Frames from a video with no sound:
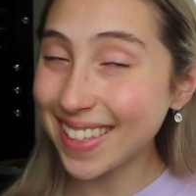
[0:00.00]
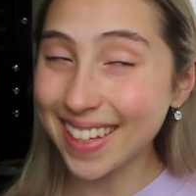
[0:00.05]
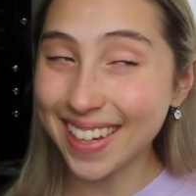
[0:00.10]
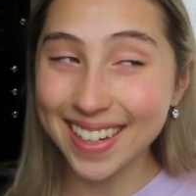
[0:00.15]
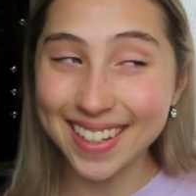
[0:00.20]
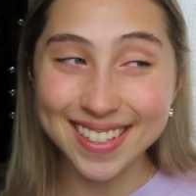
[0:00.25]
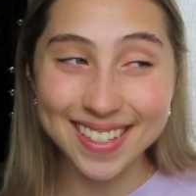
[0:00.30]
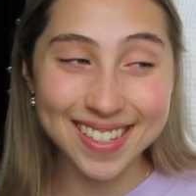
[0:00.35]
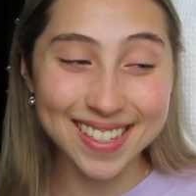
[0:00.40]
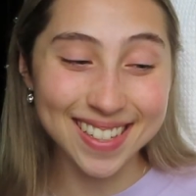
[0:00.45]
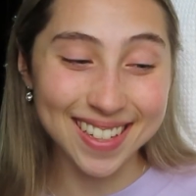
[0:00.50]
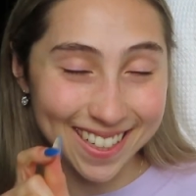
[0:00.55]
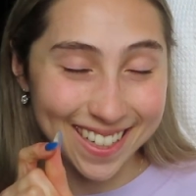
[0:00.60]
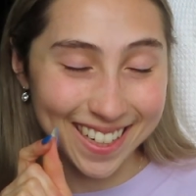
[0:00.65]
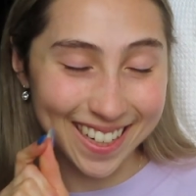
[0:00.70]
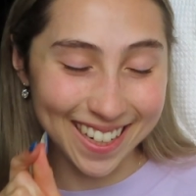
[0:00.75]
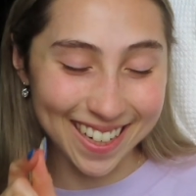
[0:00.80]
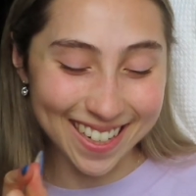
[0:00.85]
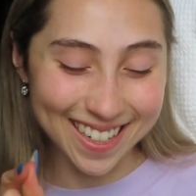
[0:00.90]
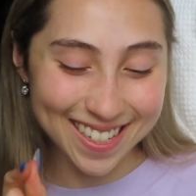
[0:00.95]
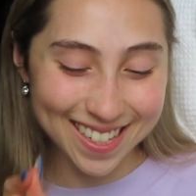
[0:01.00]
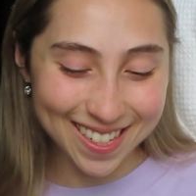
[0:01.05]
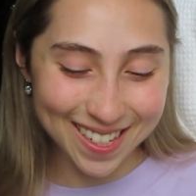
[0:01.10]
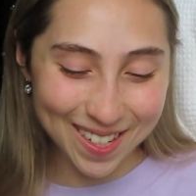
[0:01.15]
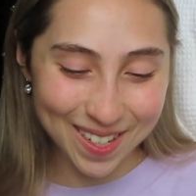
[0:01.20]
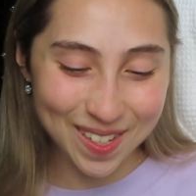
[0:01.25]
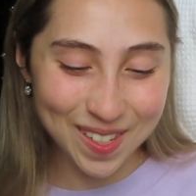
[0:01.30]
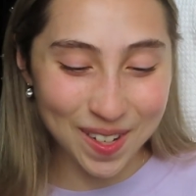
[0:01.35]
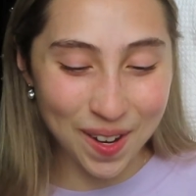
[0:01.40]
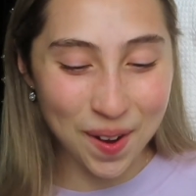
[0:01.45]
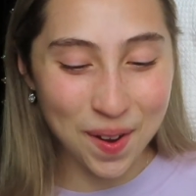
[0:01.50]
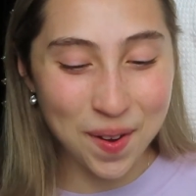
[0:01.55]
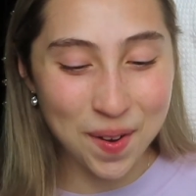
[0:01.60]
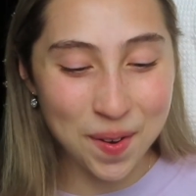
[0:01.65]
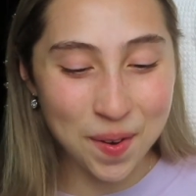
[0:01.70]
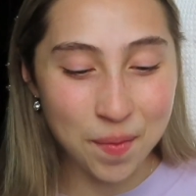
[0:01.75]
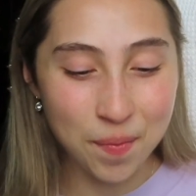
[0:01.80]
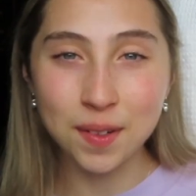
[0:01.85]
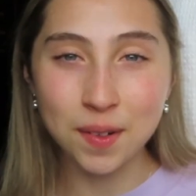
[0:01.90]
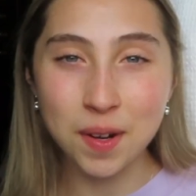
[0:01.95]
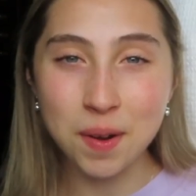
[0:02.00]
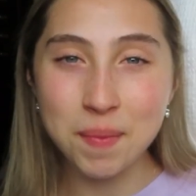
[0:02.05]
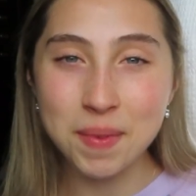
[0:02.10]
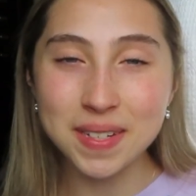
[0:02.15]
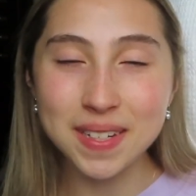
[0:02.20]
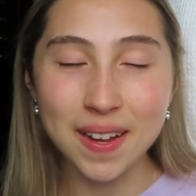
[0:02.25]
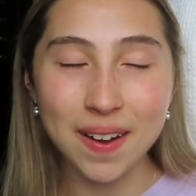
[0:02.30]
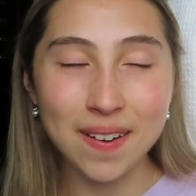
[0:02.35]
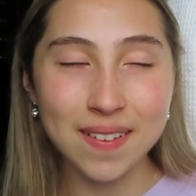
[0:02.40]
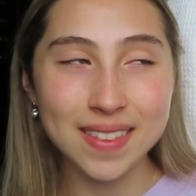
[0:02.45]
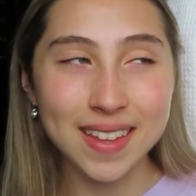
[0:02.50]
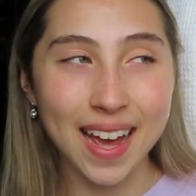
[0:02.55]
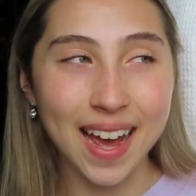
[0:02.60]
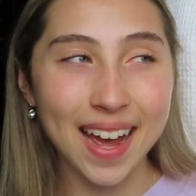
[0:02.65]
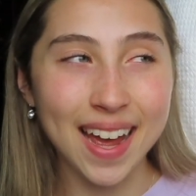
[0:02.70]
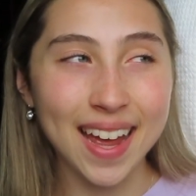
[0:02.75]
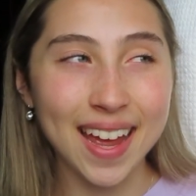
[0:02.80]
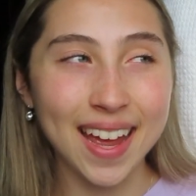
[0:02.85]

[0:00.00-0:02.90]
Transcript: that's delish, so don't want to miss out on that.